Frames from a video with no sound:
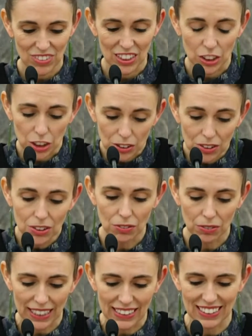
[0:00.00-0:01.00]
the two
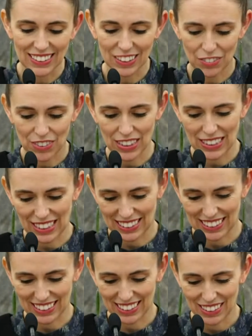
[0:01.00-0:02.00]
directors of the
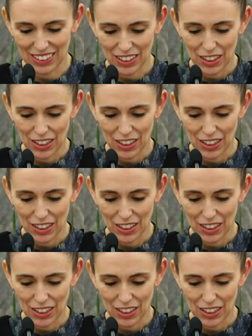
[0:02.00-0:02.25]
centre,